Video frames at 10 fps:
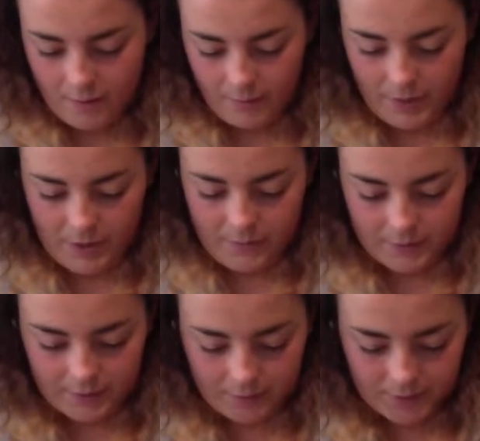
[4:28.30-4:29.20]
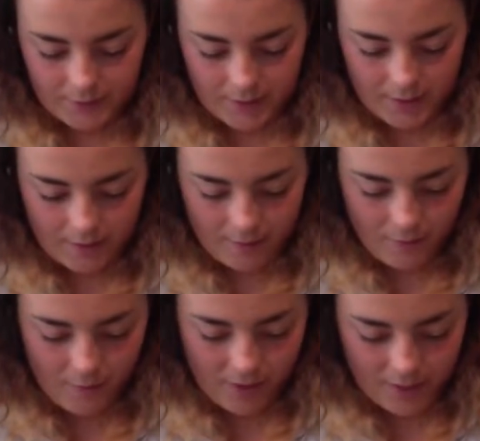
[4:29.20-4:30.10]
when you associate
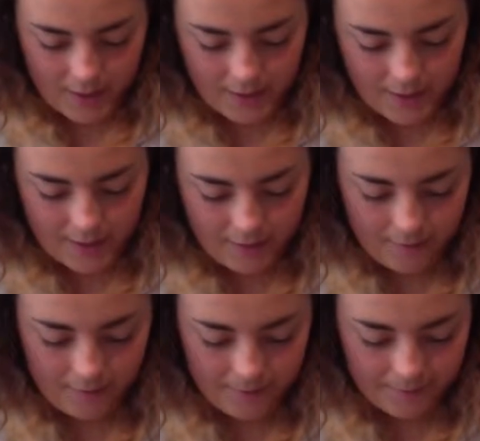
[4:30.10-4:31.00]
with Lilo.